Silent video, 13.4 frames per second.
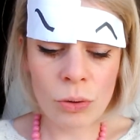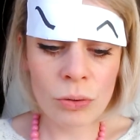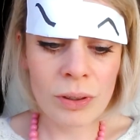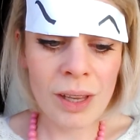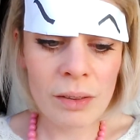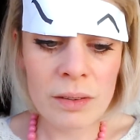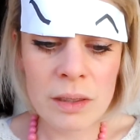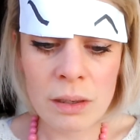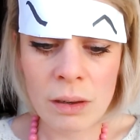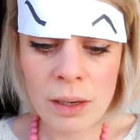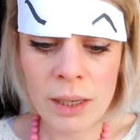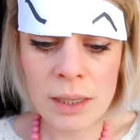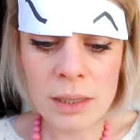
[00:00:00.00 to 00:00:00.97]
on the other
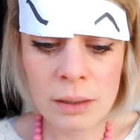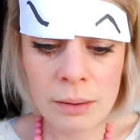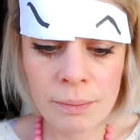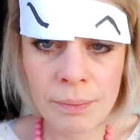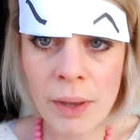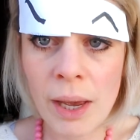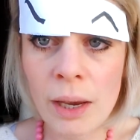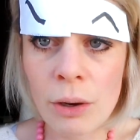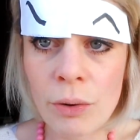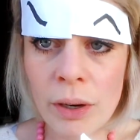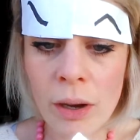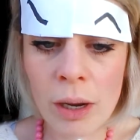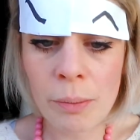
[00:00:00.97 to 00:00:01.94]
side,
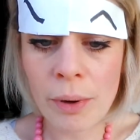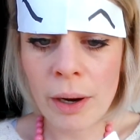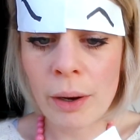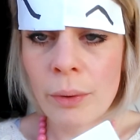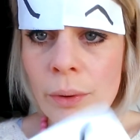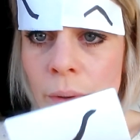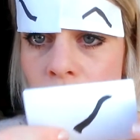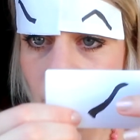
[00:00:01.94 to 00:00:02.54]
angry eyebrow.